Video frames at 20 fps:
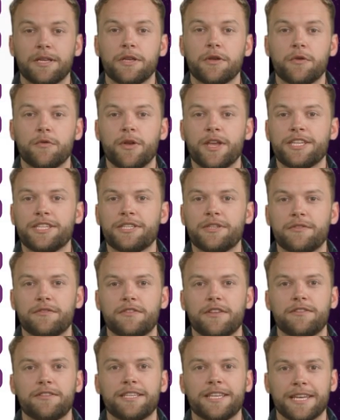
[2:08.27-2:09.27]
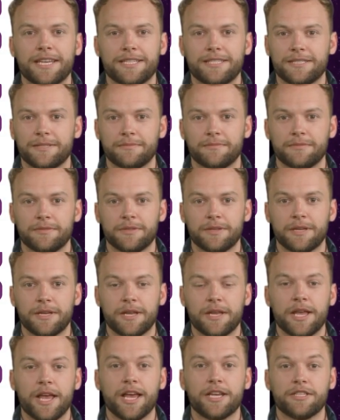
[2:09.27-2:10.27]
Question 58.
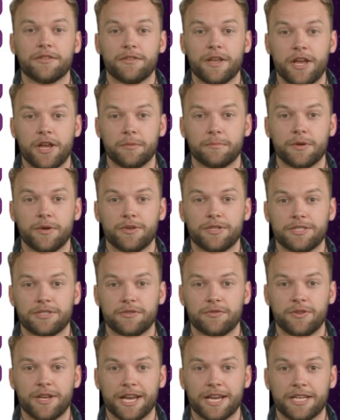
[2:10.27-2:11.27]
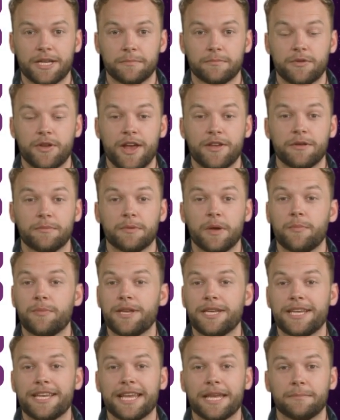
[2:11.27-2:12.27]
A developer has created a
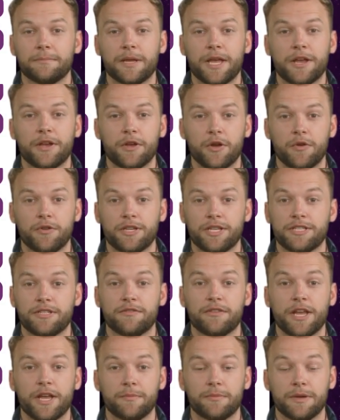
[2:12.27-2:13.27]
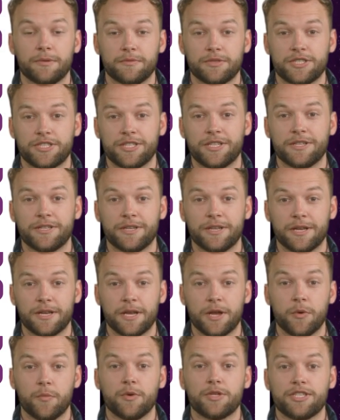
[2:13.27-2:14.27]
private-public key pair on their development machine.
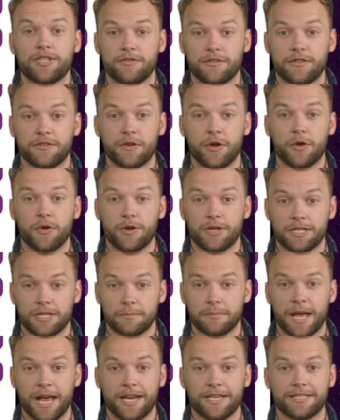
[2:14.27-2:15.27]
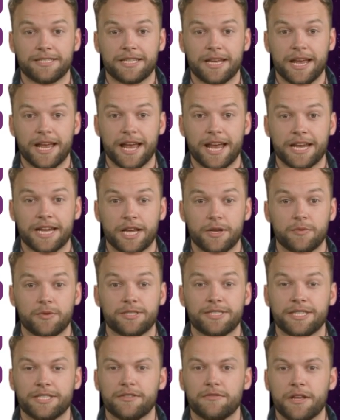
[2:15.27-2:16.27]
Which of the following commands enables
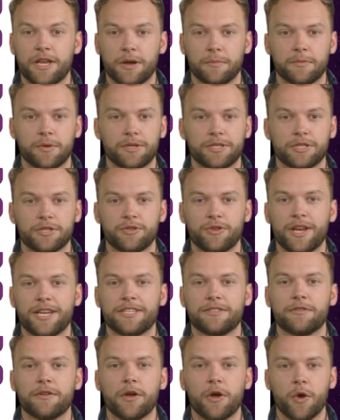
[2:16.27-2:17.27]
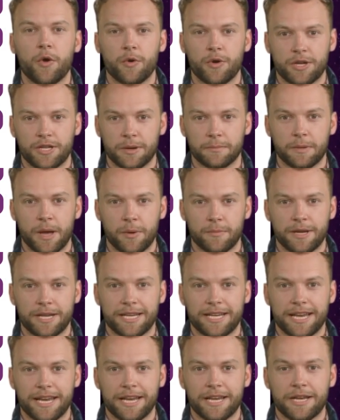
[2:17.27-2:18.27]
the developer to transfer only the public
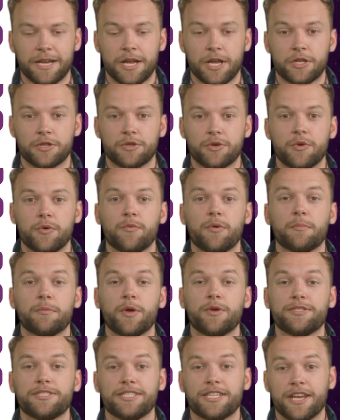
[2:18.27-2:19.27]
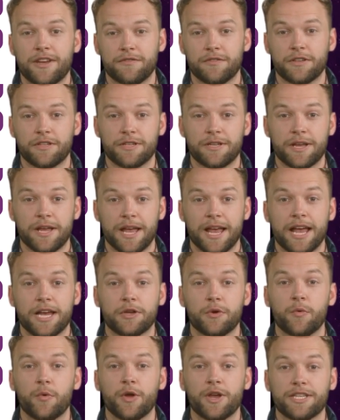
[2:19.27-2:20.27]
key to a remote server in
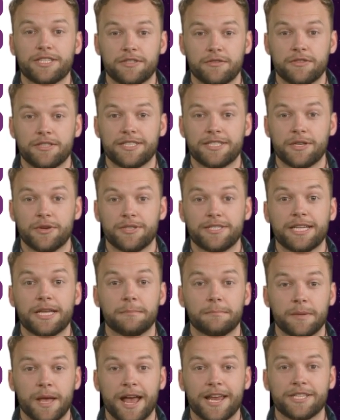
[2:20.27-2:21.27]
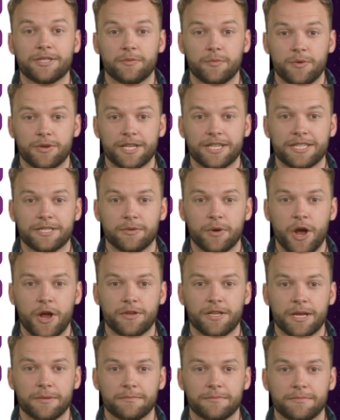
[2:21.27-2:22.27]
order to facilitate passwordless
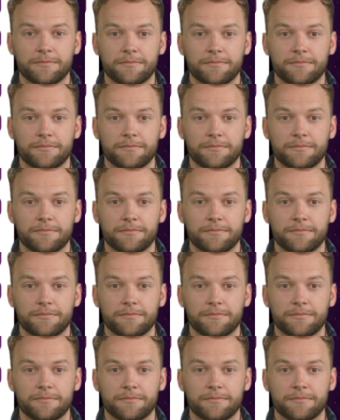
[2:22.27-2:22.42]
login?